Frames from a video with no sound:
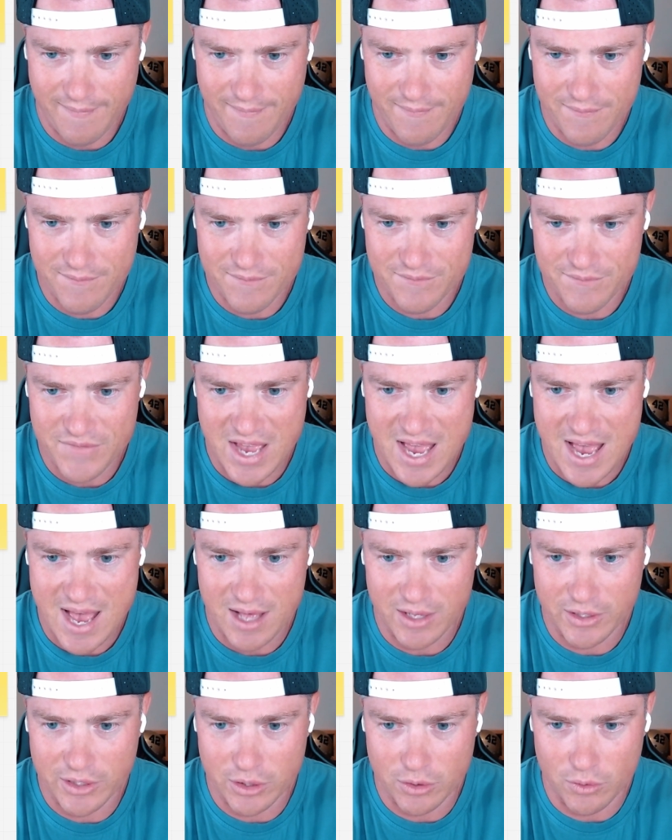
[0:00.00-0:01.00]

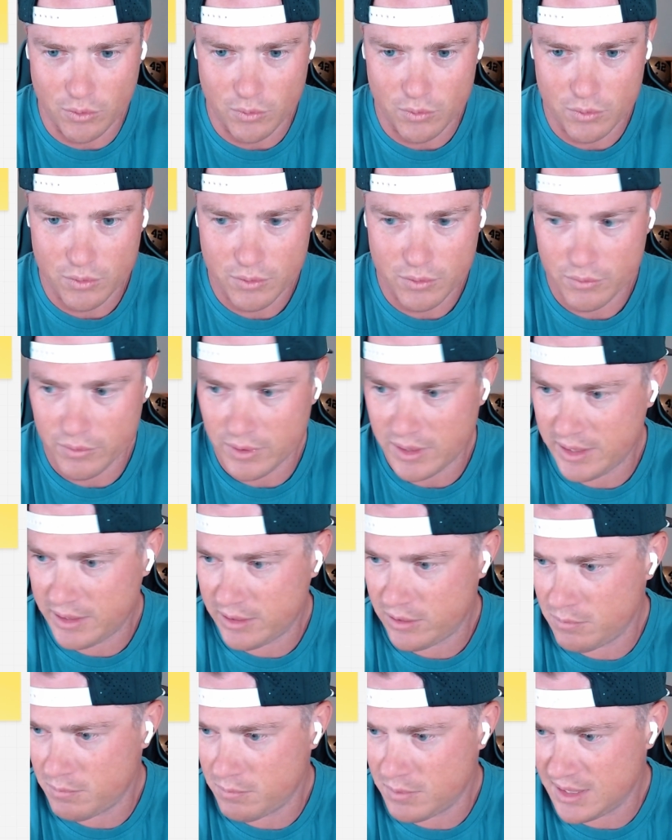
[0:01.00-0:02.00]
value, right?
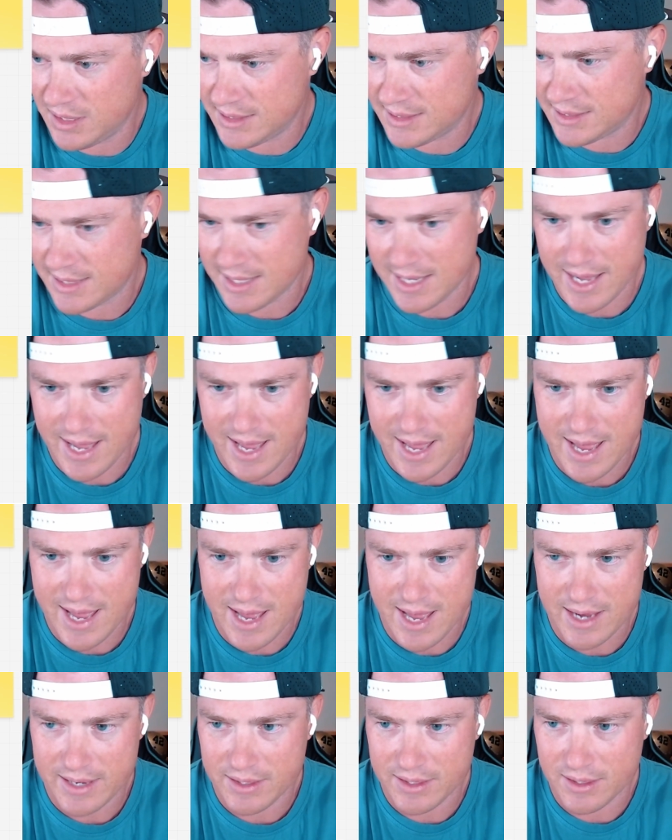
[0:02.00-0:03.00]
You must
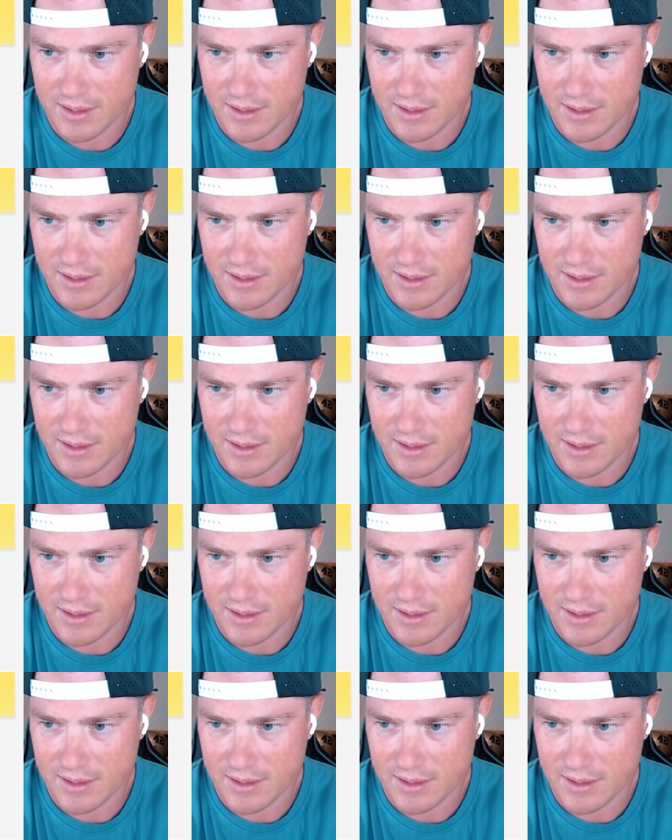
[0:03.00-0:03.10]
add